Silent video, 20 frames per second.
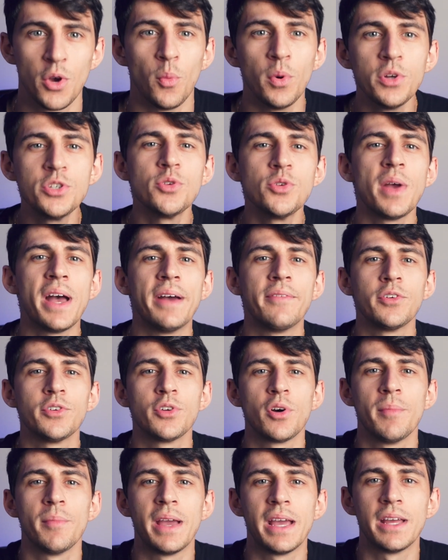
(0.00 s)
Once you have your
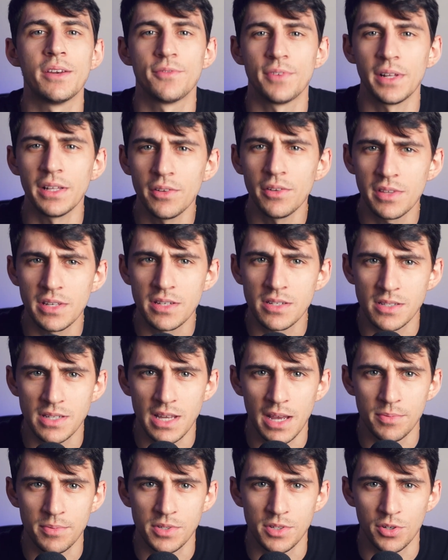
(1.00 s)
domain, follow these
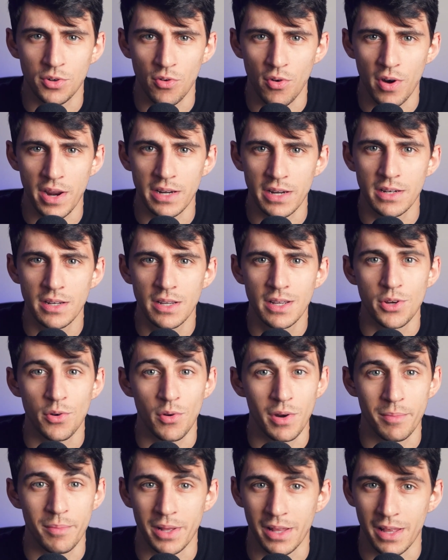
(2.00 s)
steps to create
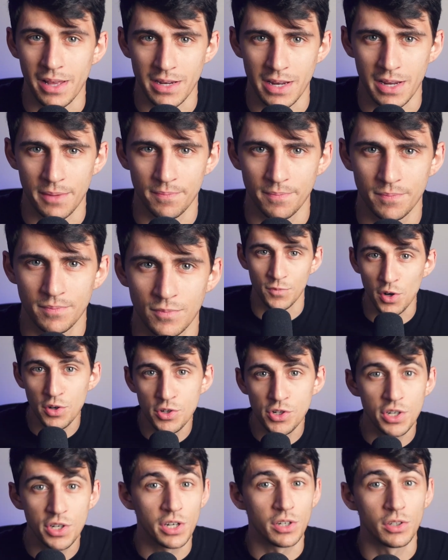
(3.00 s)
your email ID.
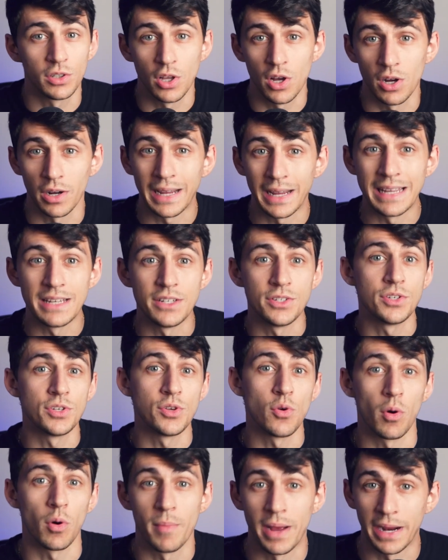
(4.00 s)
First, you're going to log into
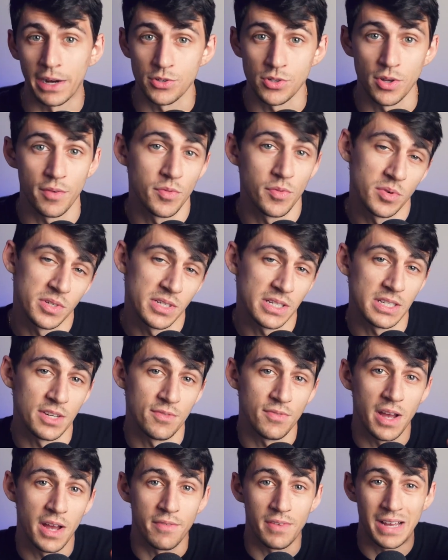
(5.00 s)
your Microsoft
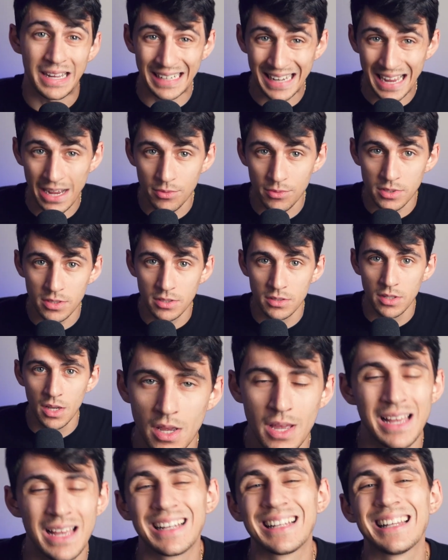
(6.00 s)
365 account.
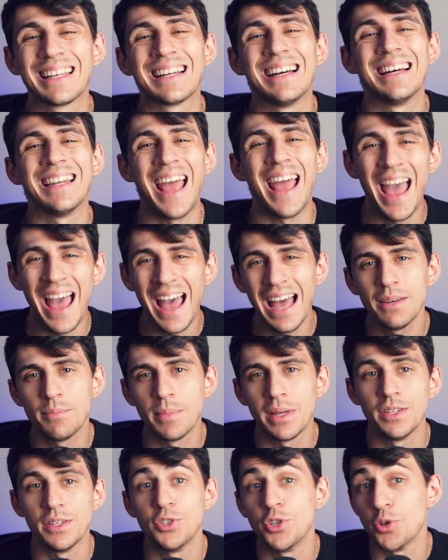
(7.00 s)
Click on
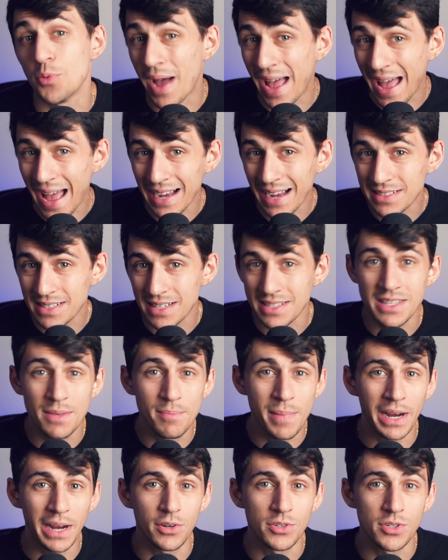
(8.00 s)
admin to access the
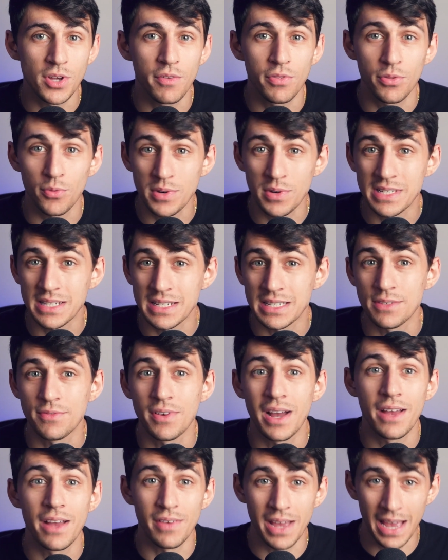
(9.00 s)
Microsoft
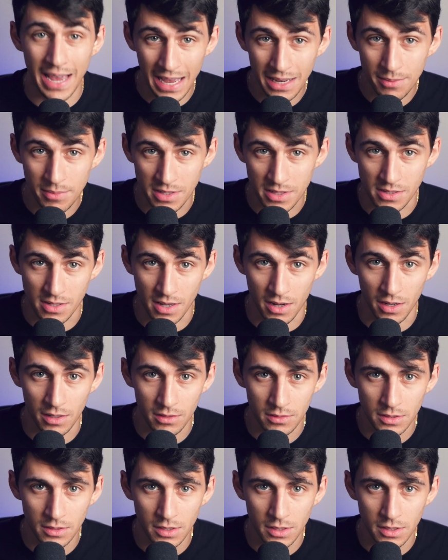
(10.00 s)
365 Admin Center.